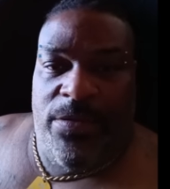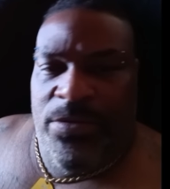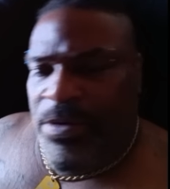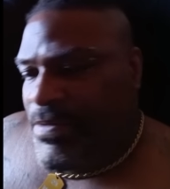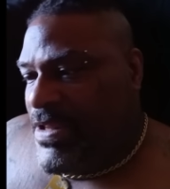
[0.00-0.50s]
You
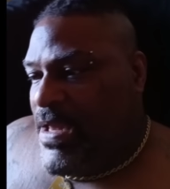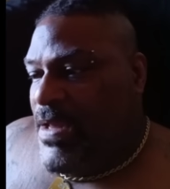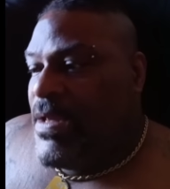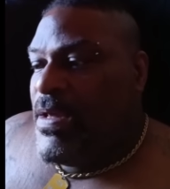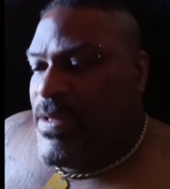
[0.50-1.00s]
know what I'm
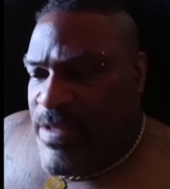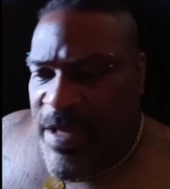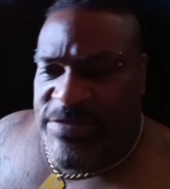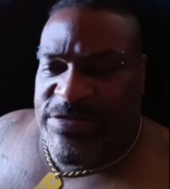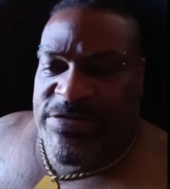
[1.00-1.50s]
saying?
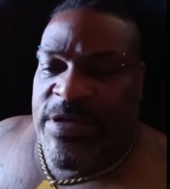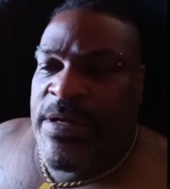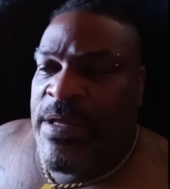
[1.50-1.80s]
Youngsters.